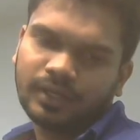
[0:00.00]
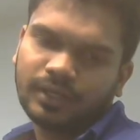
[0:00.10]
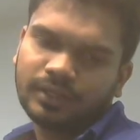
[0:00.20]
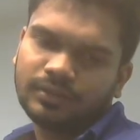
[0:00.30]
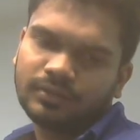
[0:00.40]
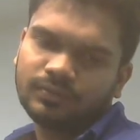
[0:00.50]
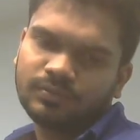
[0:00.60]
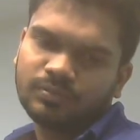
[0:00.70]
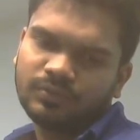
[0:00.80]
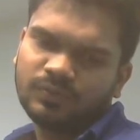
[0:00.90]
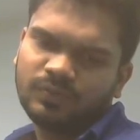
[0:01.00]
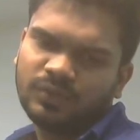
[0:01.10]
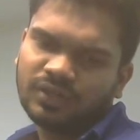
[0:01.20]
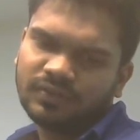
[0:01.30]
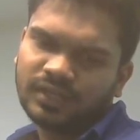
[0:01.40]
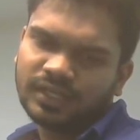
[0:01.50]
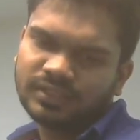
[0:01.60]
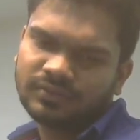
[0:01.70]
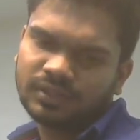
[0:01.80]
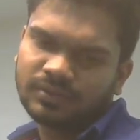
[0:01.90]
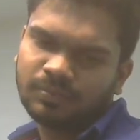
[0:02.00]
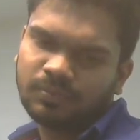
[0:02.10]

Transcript: And you guys have heard